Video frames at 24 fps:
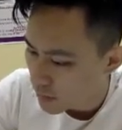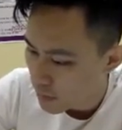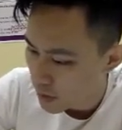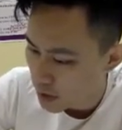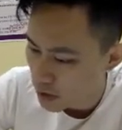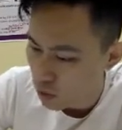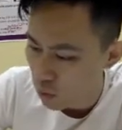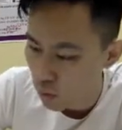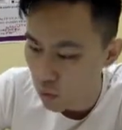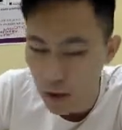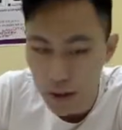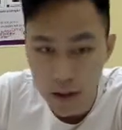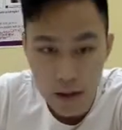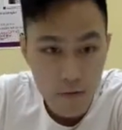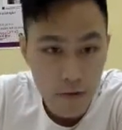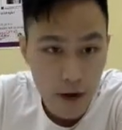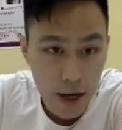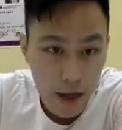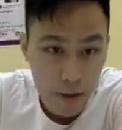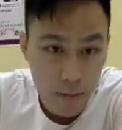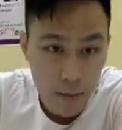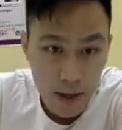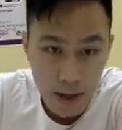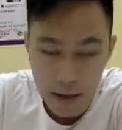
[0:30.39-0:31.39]
Because 1
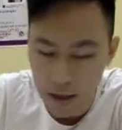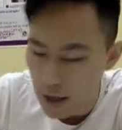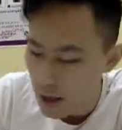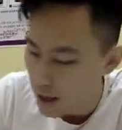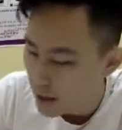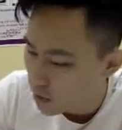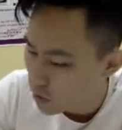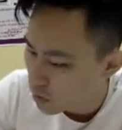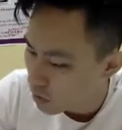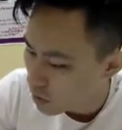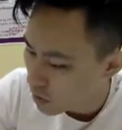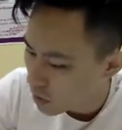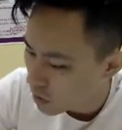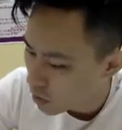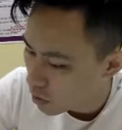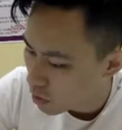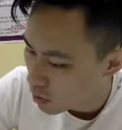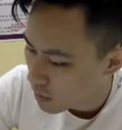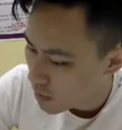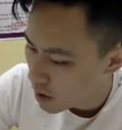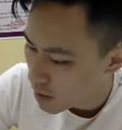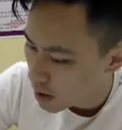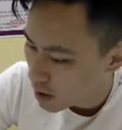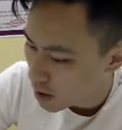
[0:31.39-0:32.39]
divided by that will, will
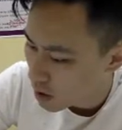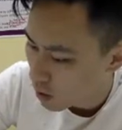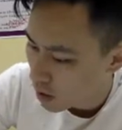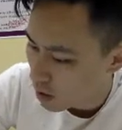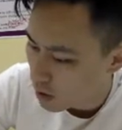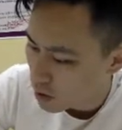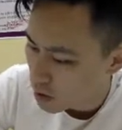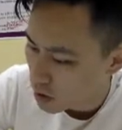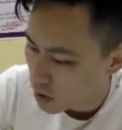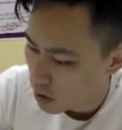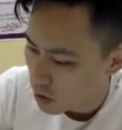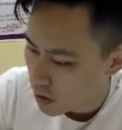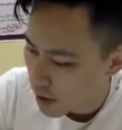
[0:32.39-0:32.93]
be equal to